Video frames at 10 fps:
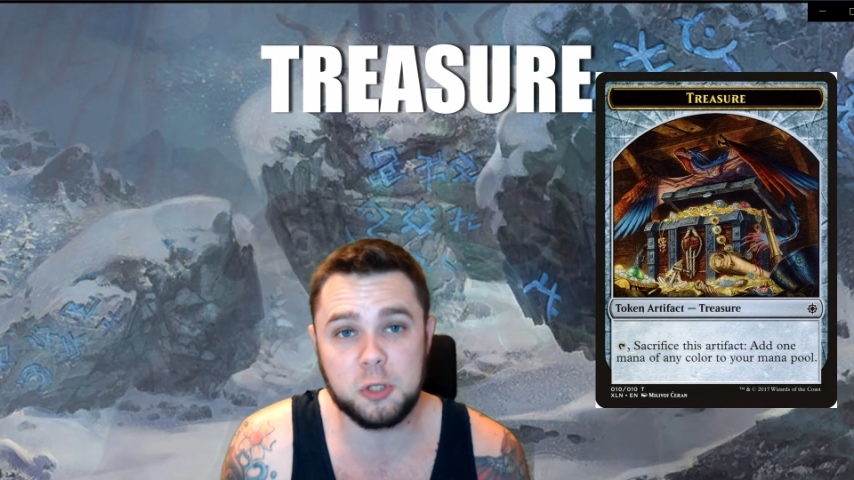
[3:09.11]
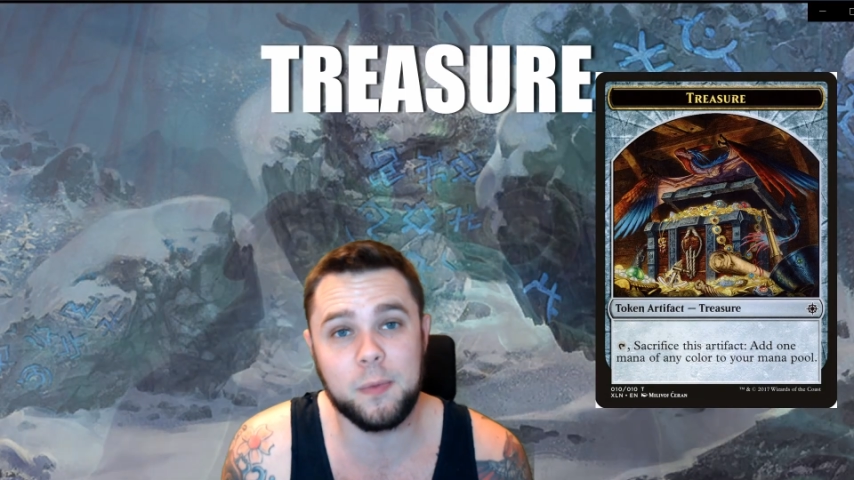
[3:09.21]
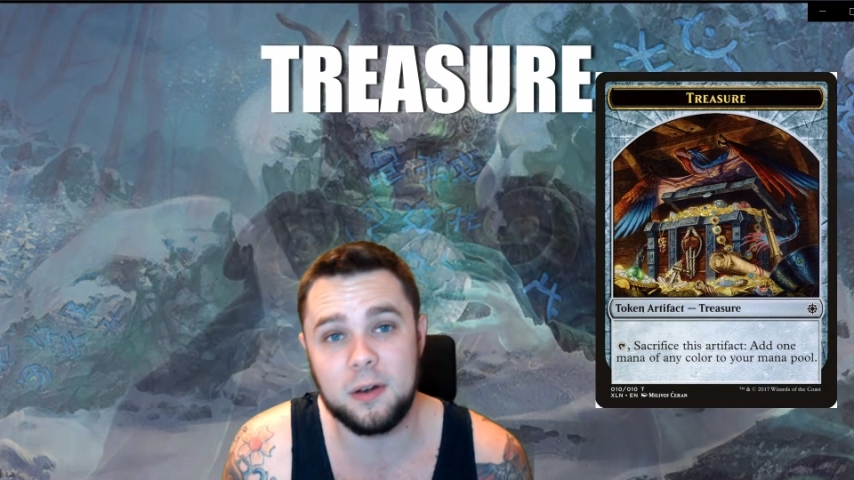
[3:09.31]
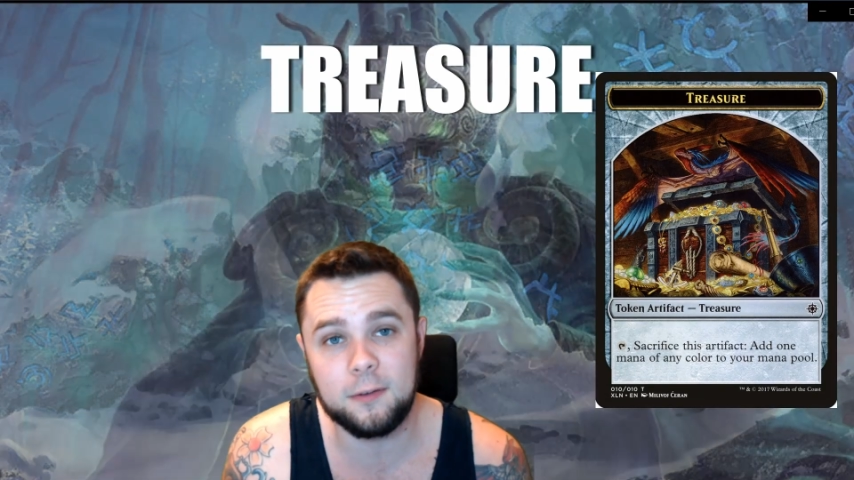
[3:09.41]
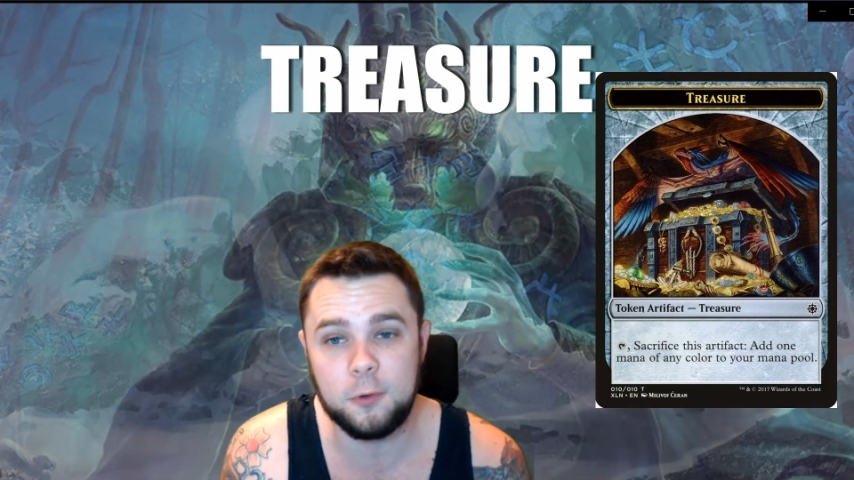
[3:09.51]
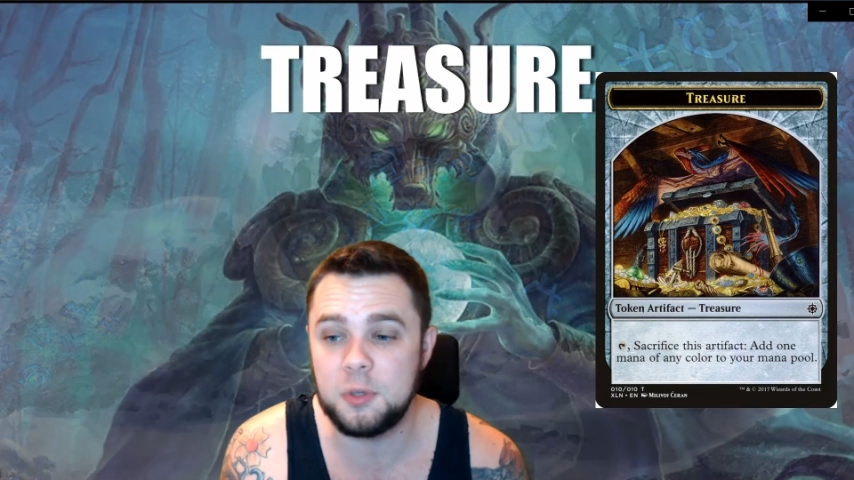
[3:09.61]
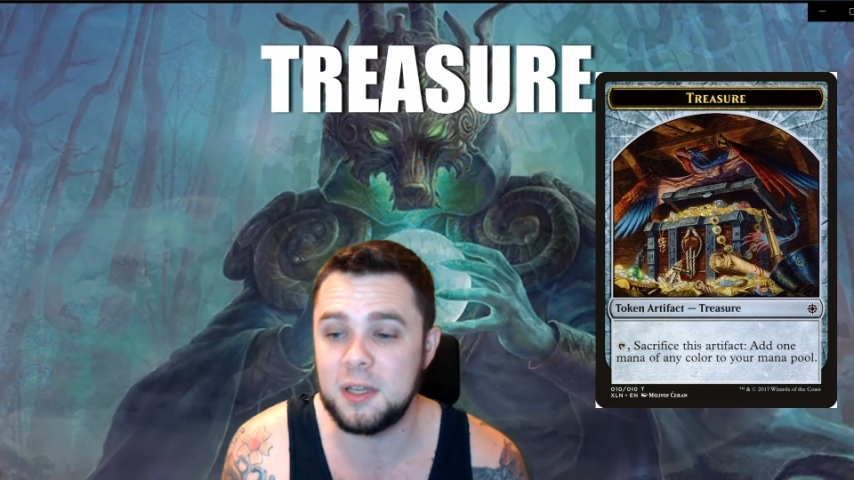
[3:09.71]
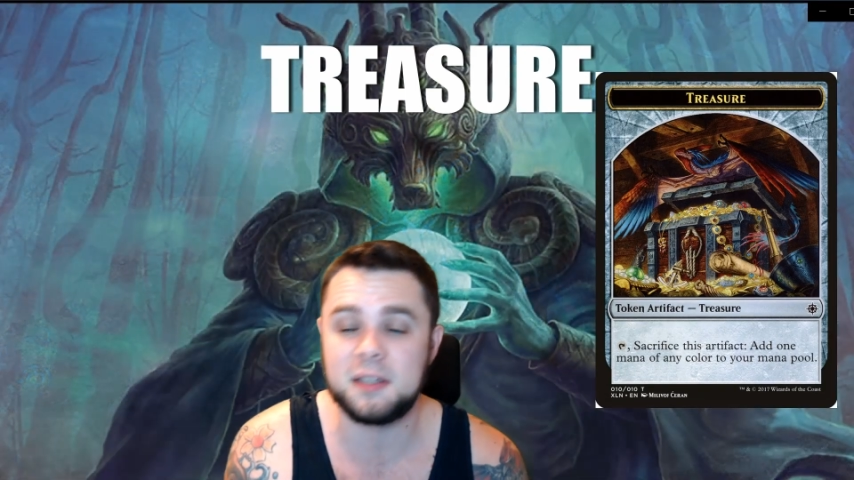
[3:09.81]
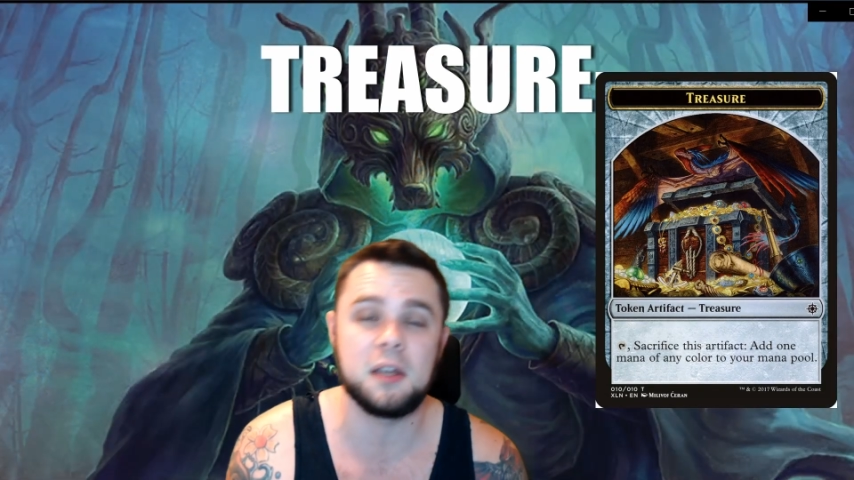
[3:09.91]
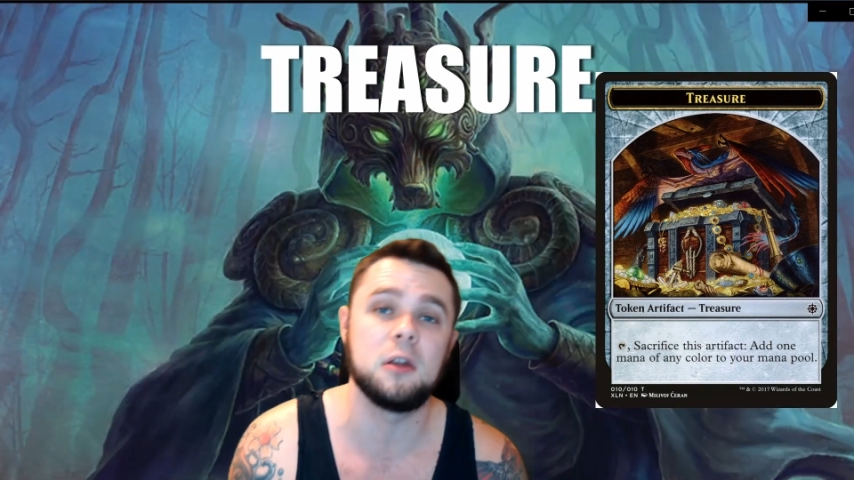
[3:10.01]
been in a few
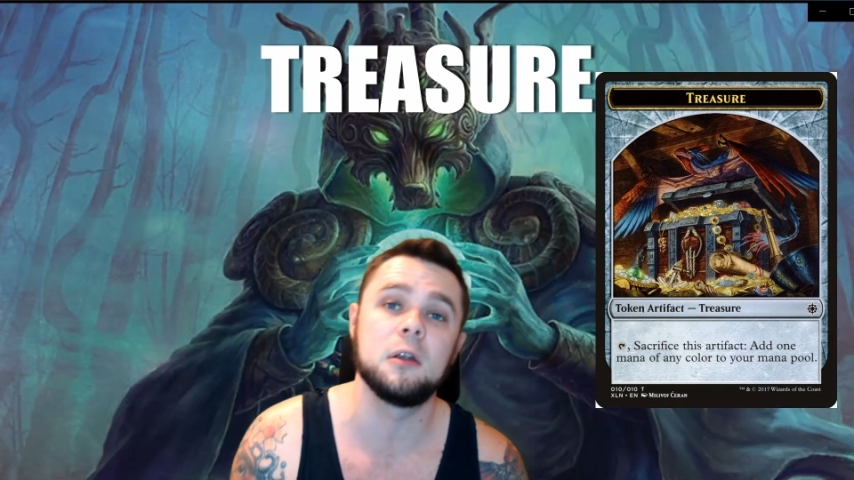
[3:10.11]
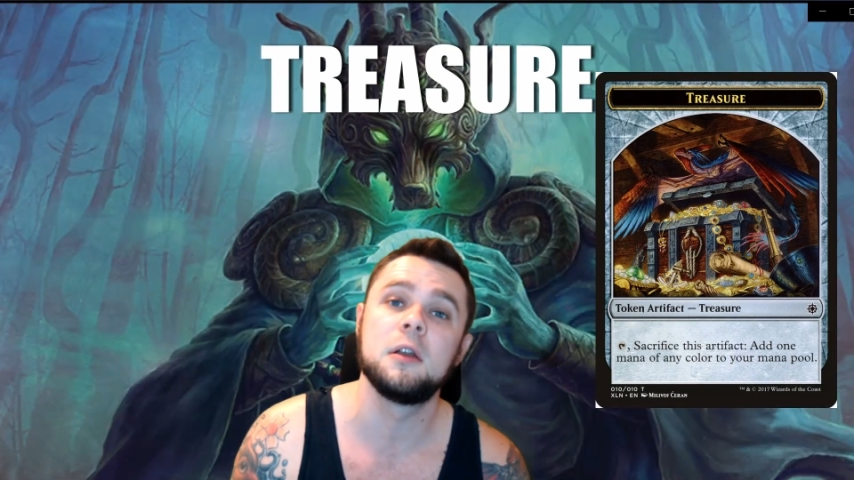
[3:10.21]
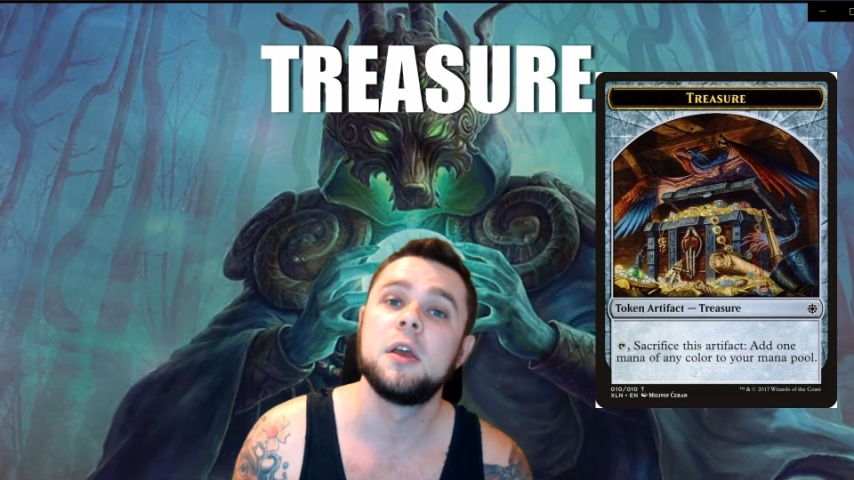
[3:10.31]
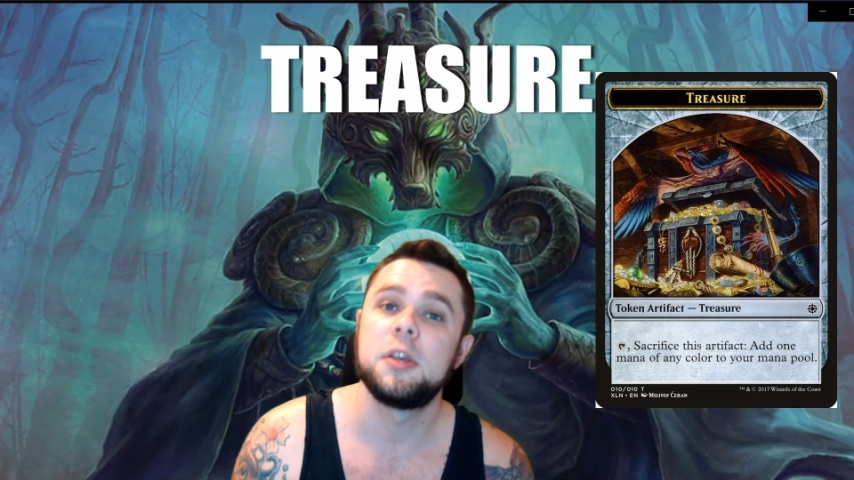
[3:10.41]
sets here.